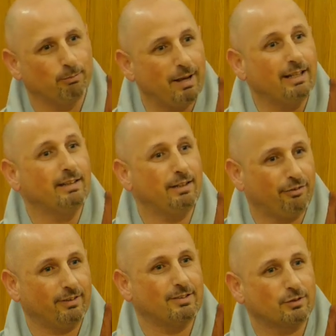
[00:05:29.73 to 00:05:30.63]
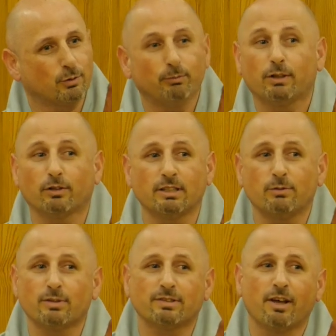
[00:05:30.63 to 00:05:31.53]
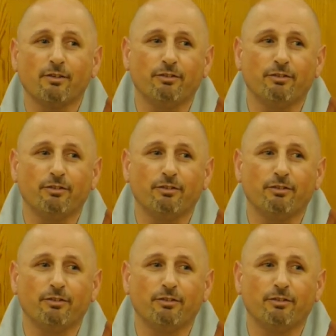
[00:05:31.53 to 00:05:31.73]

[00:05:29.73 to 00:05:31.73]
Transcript: many different school because he was